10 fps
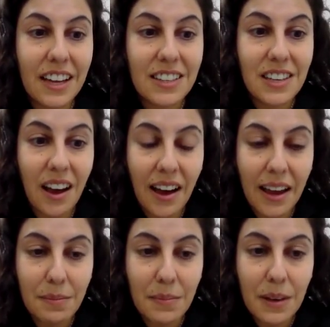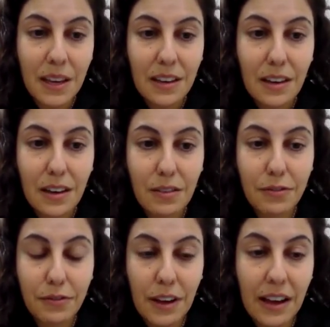a time
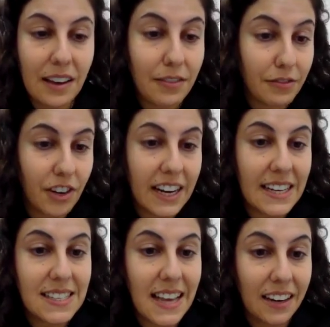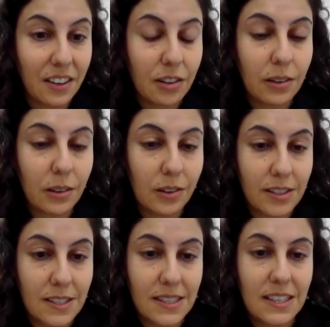phrase and
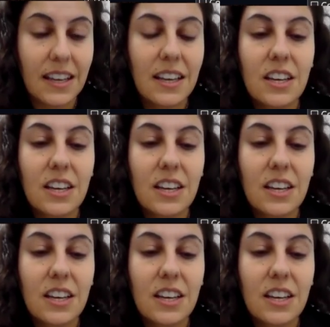clause.